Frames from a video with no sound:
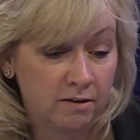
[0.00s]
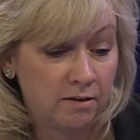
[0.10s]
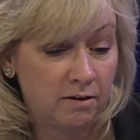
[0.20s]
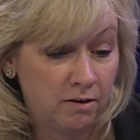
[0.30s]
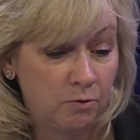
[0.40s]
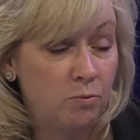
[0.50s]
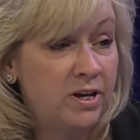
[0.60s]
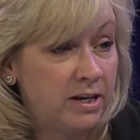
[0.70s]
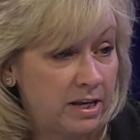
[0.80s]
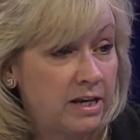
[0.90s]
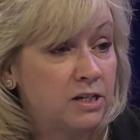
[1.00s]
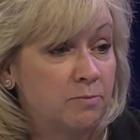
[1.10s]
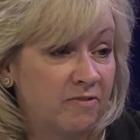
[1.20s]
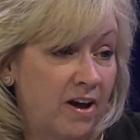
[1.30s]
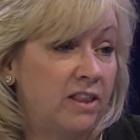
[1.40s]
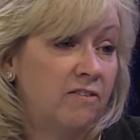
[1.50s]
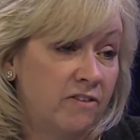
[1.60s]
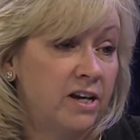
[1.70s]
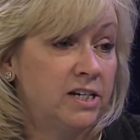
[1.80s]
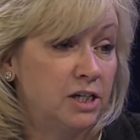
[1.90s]
you know, we need to provide the
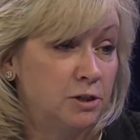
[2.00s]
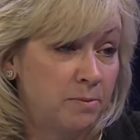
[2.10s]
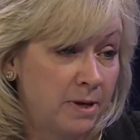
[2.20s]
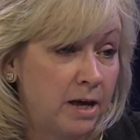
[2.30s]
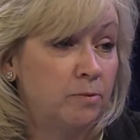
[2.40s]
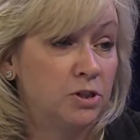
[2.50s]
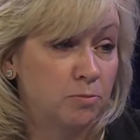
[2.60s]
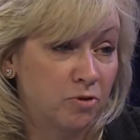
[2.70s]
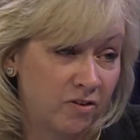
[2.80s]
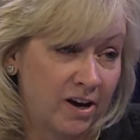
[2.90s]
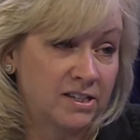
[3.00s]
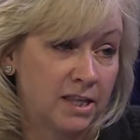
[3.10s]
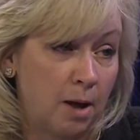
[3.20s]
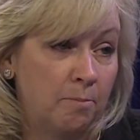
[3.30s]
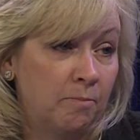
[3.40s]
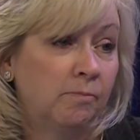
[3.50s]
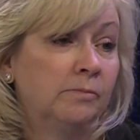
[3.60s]
funding to be able to We have one of the them. greatest